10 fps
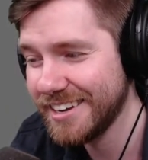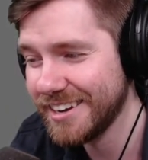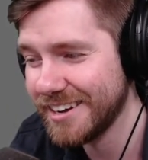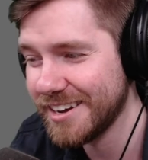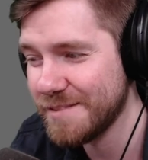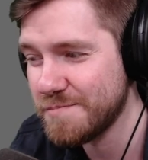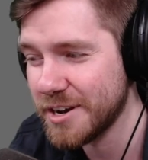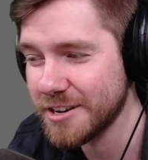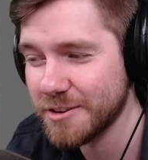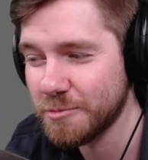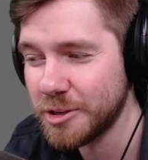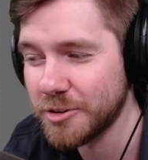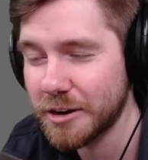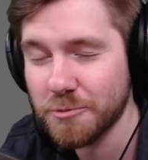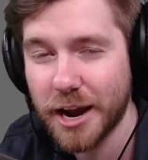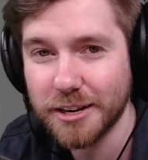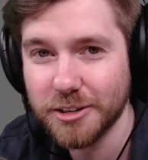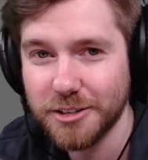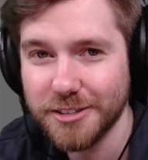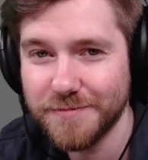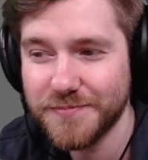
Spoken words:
bug when you get ragdolled.